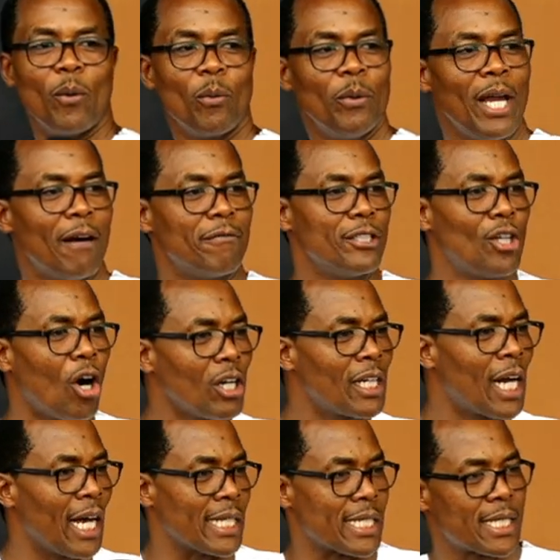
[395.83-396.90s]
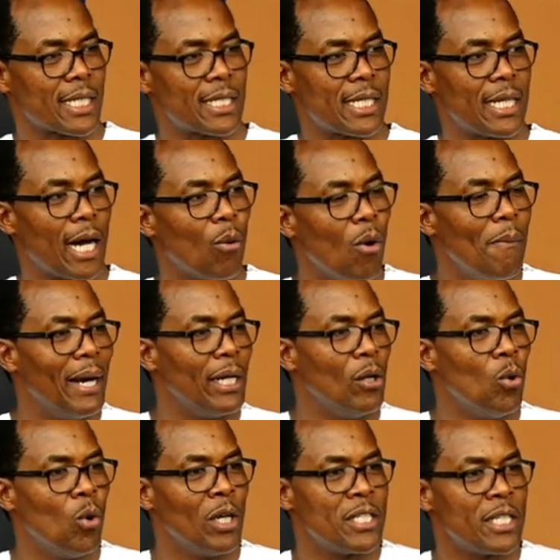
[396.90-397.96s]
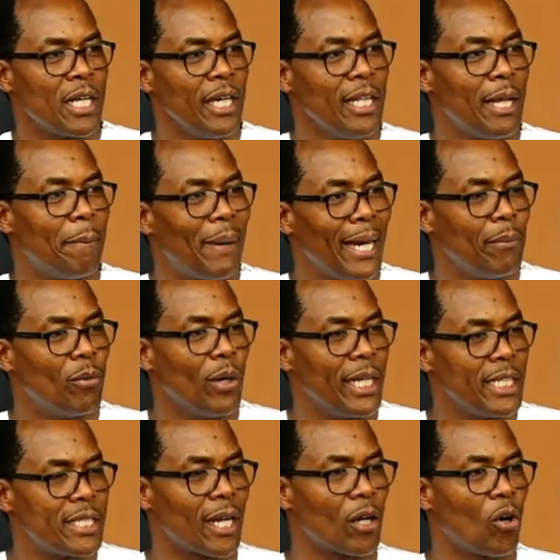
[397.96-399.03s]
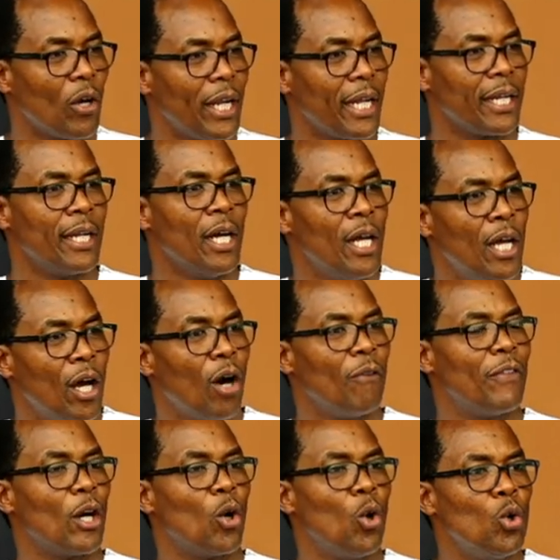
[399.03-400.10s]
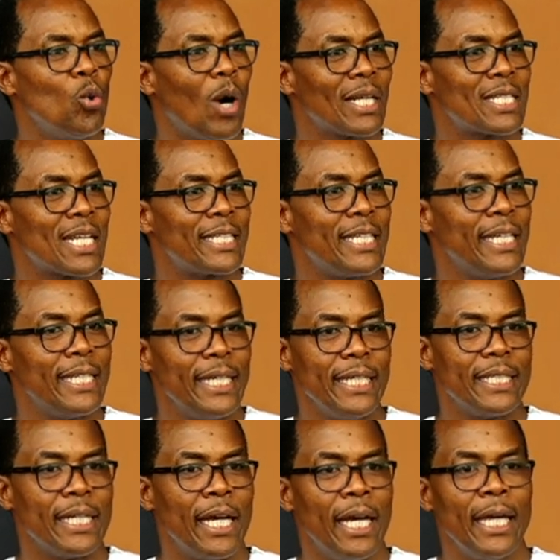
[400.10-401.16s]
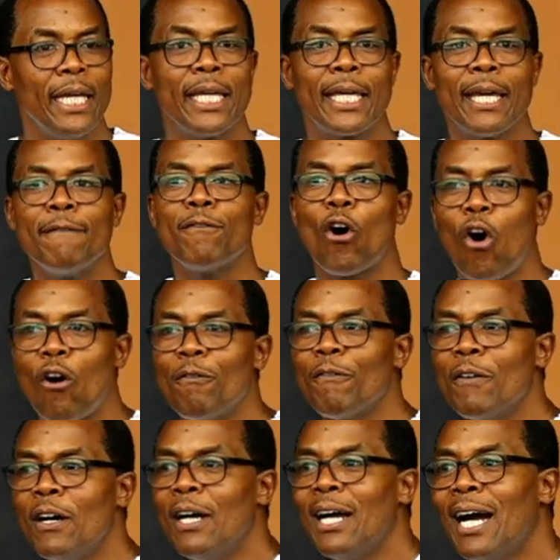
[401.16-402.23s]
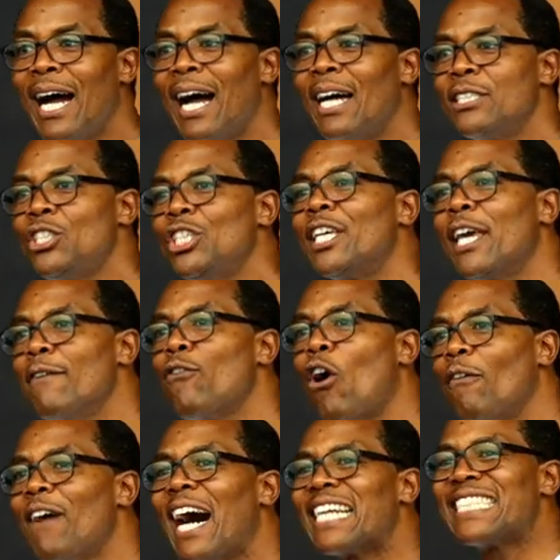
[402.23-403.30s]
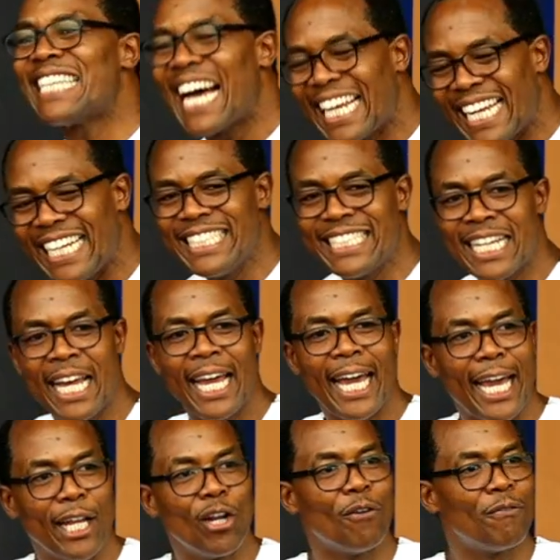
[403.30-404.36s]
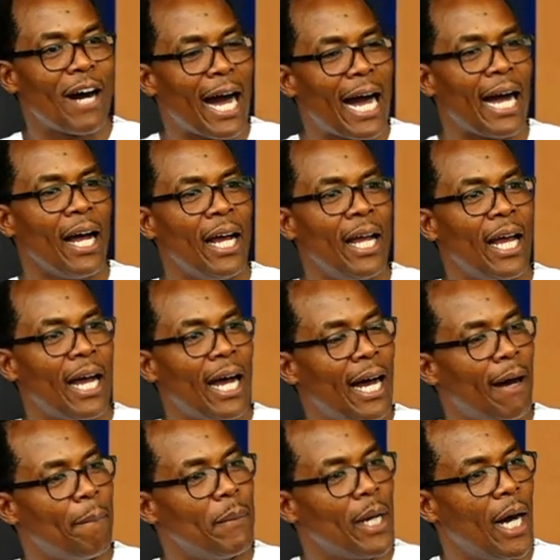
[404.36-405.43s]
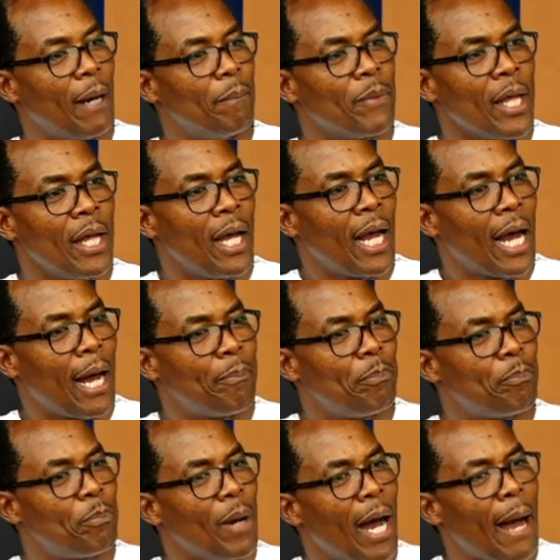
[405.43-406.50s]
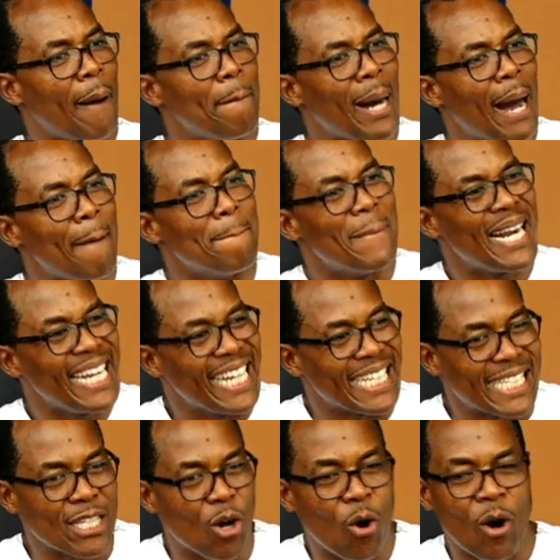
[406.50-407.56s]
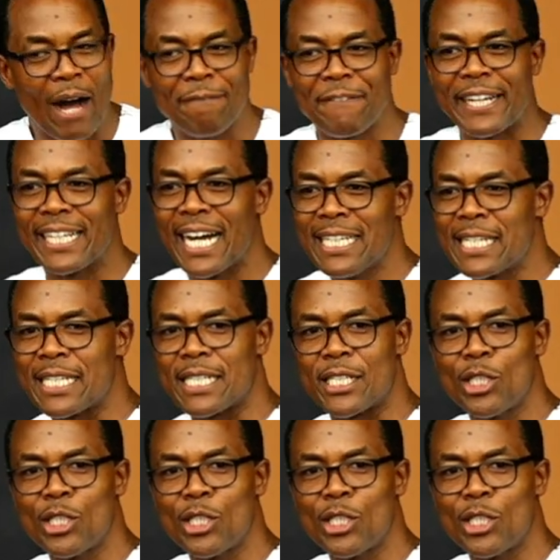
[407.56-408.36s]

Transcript: We have Dorcas, a woman who was in the Bible and it's recorded of the good works that he did. He gave of, she gave of her talent and of her, her, uh, her, her, her monies or her finances.